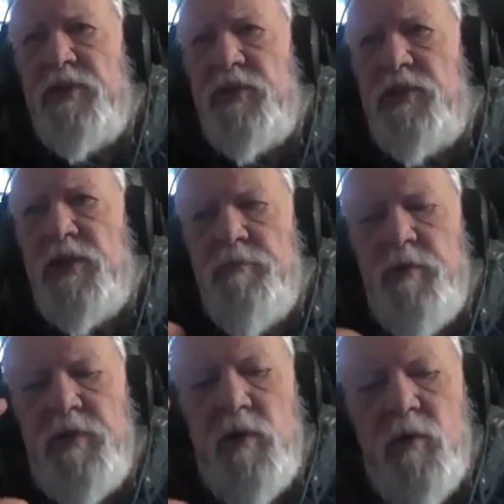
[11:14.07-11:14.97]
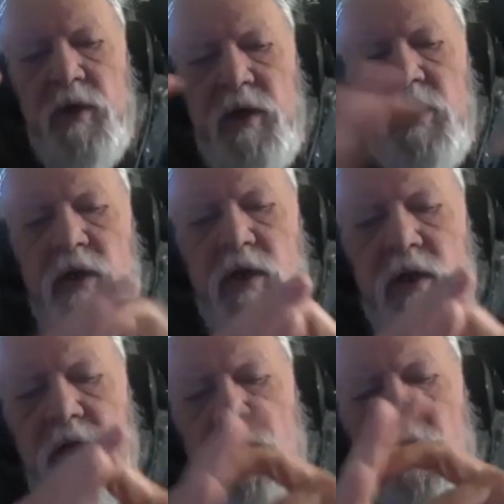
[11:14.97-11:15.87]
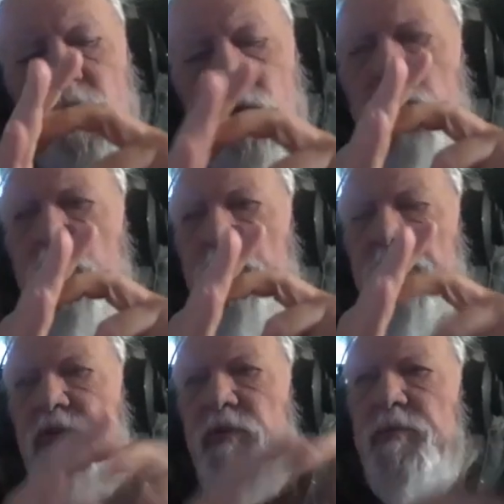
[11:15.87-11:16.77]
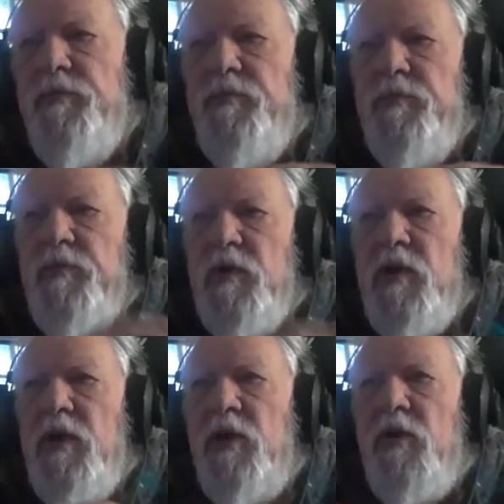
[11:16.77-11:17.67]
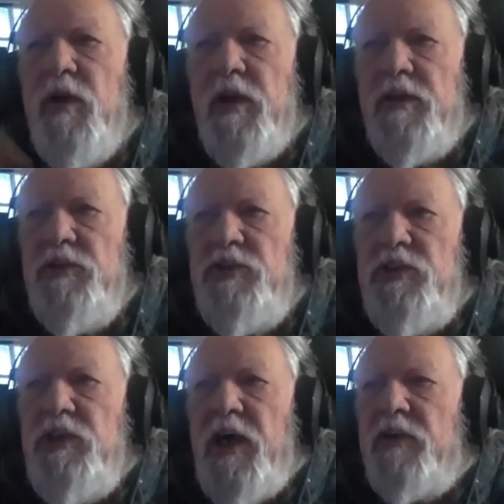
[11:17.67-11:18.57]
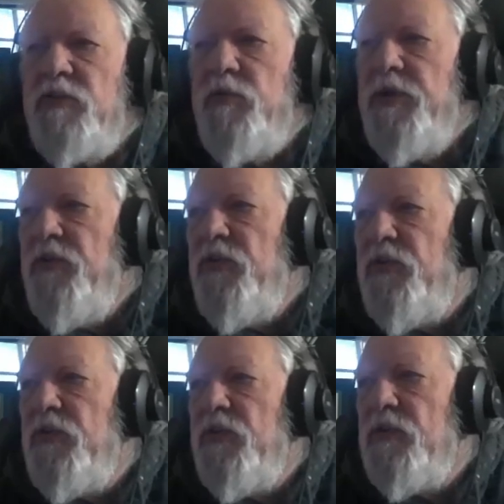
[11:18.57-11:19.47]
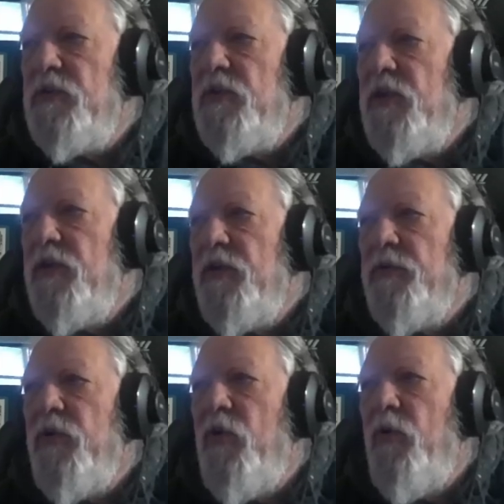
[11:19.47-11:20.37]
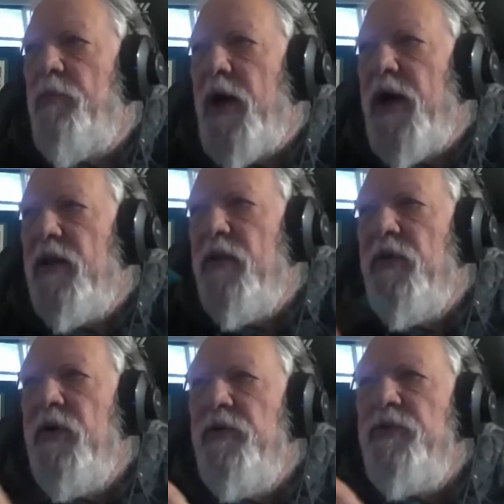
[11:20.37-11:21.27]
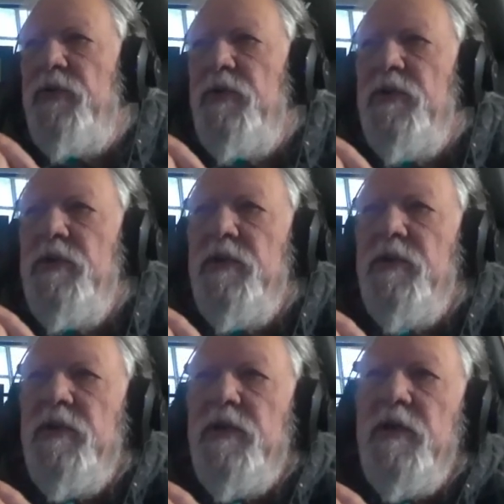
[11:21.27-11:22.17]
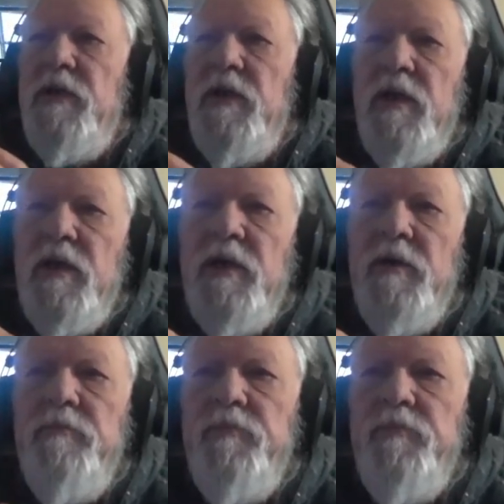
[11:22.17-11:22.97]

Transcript: things, but they were like groups, like the GX ones. There was a whole pile of those, and